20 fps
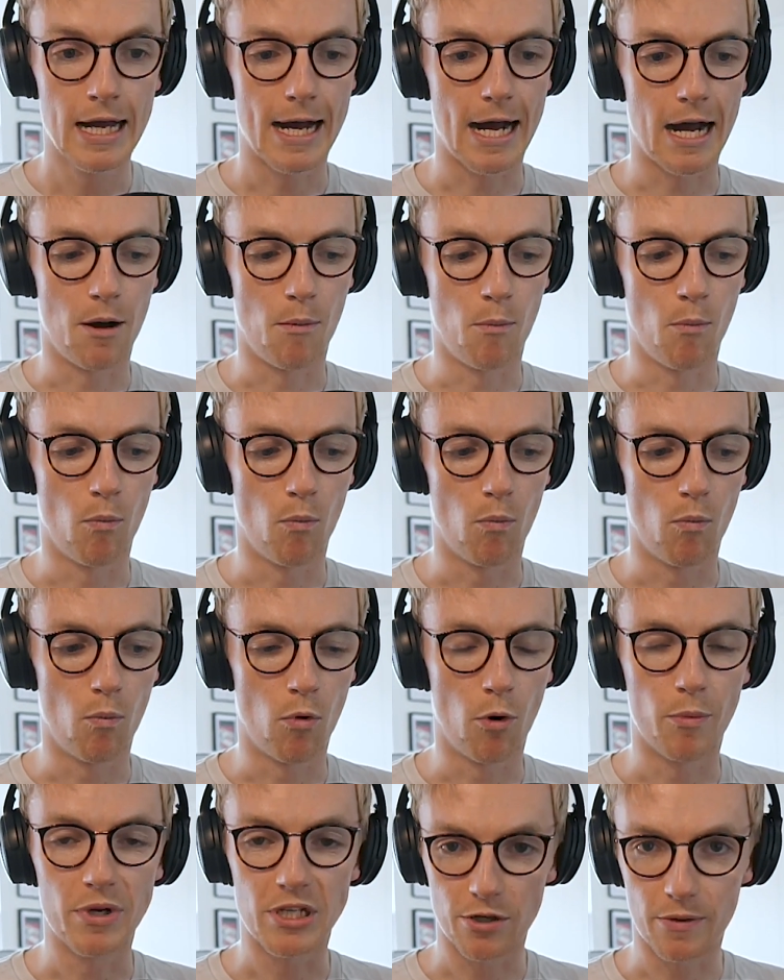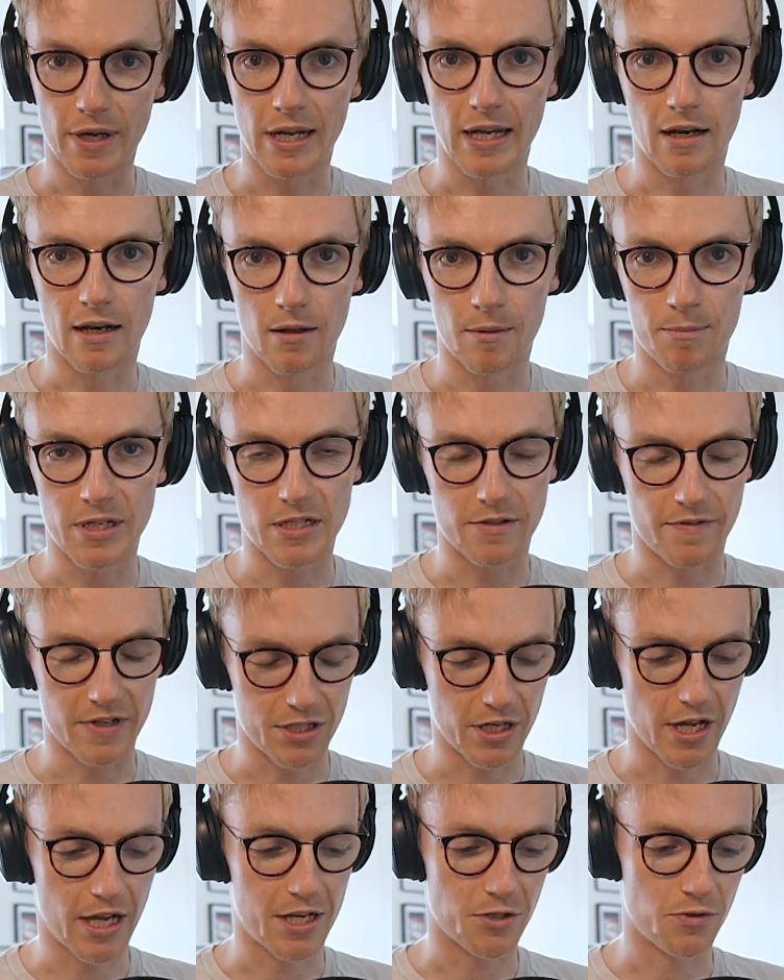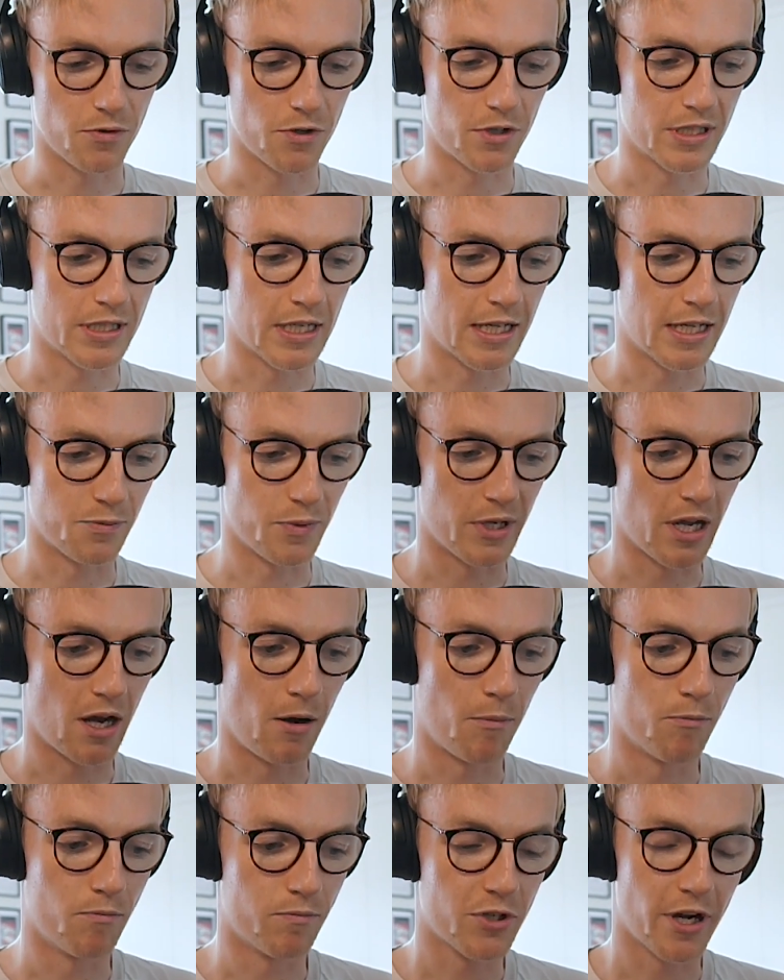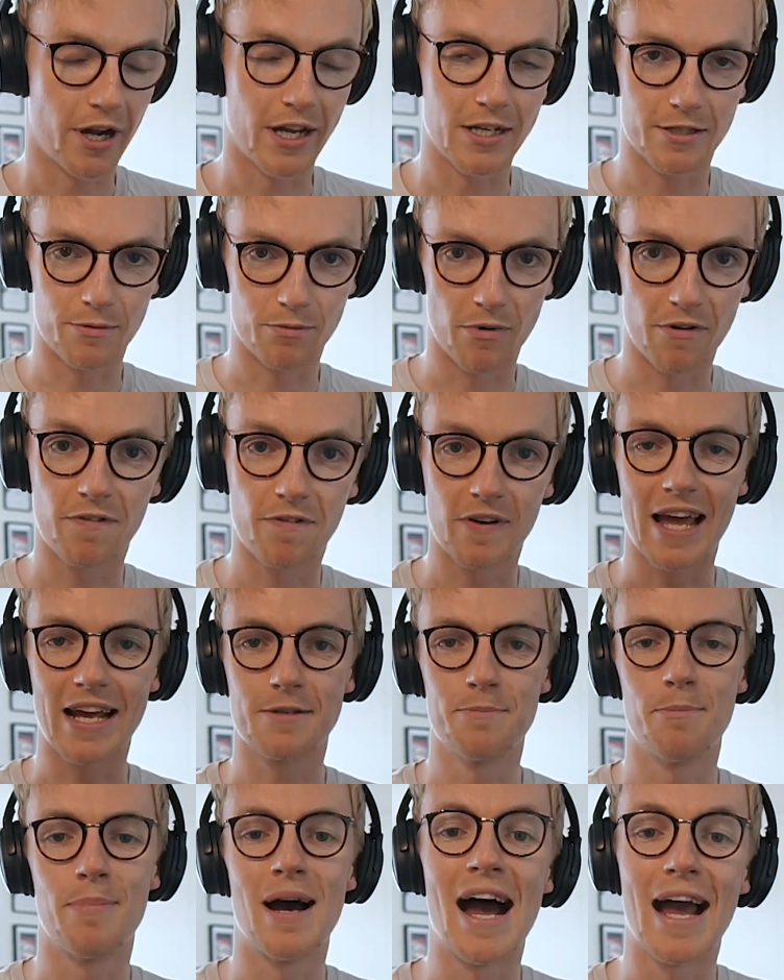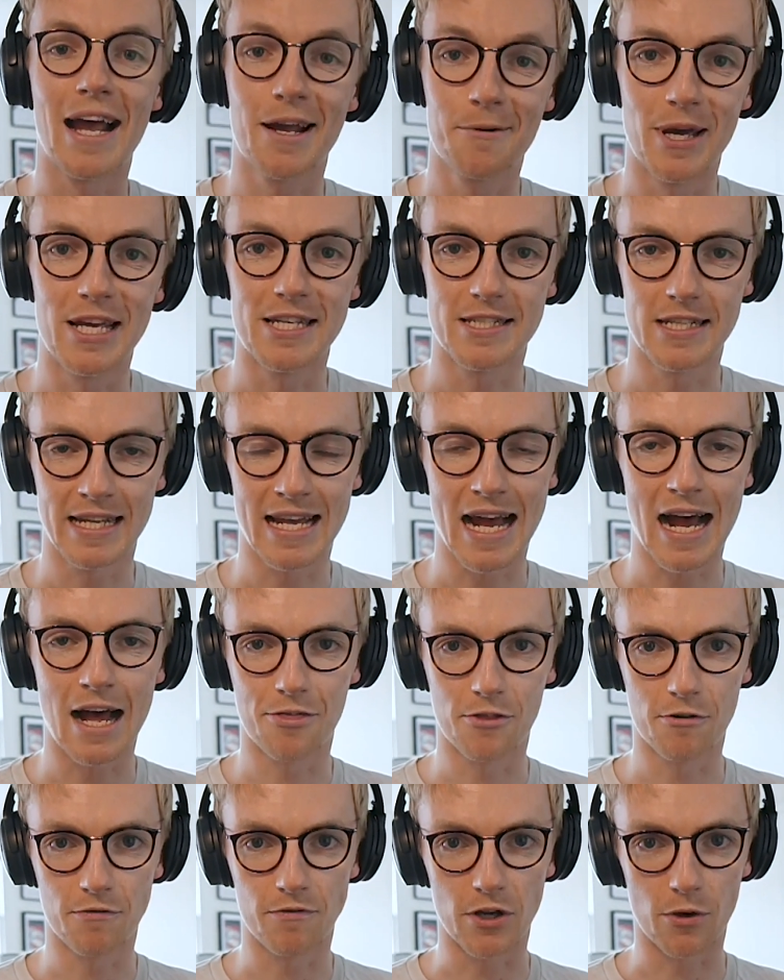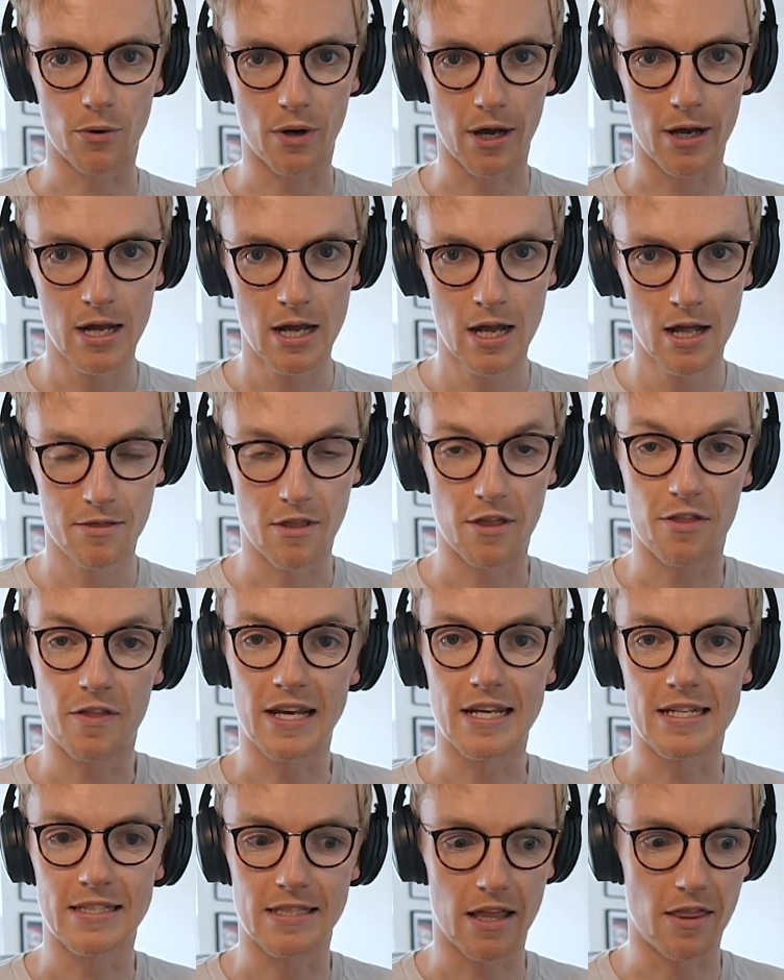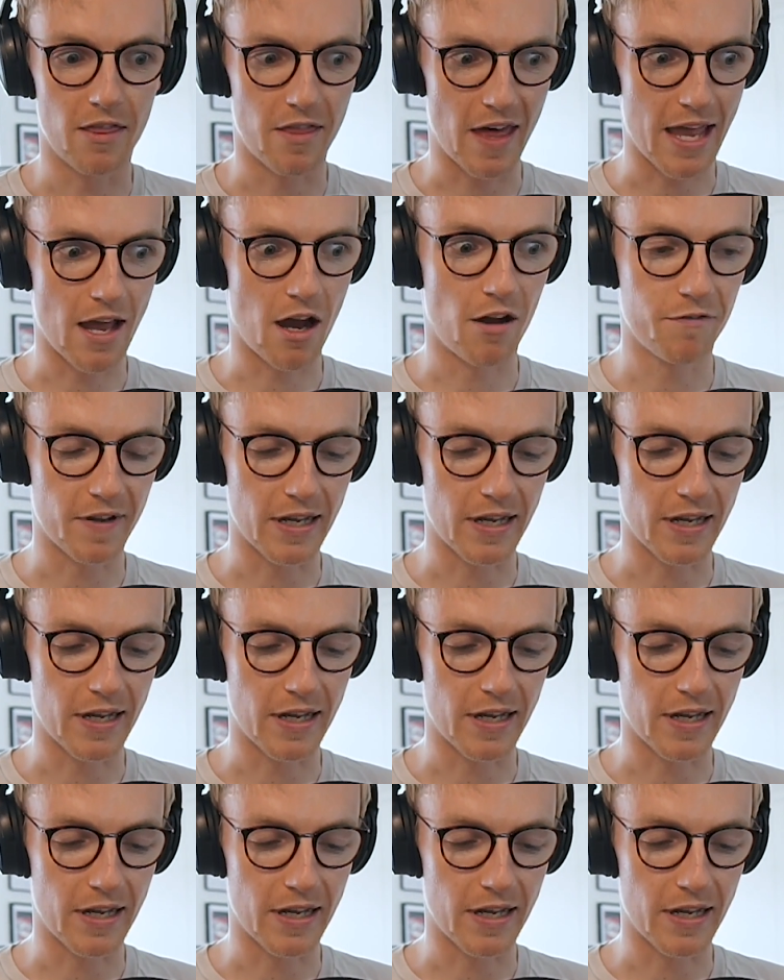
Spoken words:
What we're doing in a piece of educational content is we are trying to reflect back basically at the viewer the things that they are